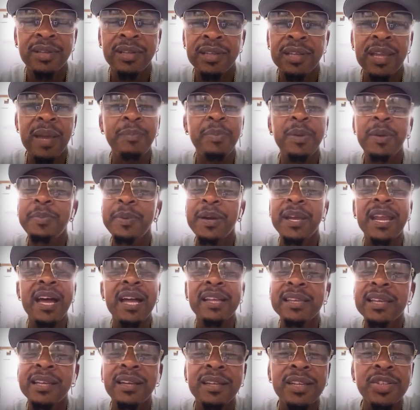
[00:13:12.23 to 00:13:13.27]
Them people are
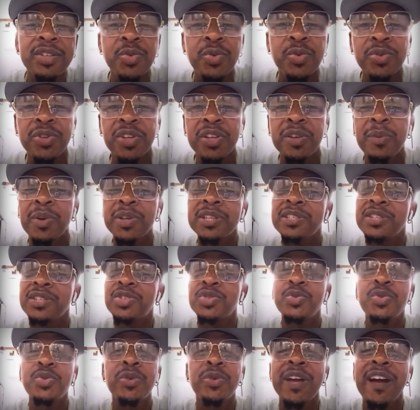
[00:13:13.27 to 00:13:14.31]
not telling the truth, you know, but you see
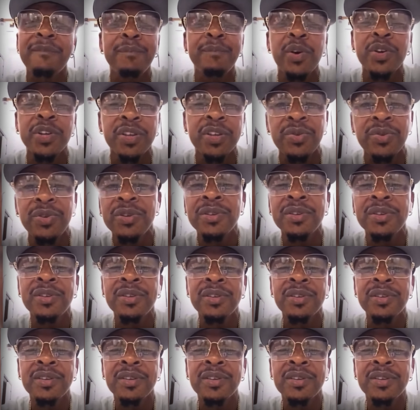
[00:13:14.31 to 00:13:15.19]
true, we have money too.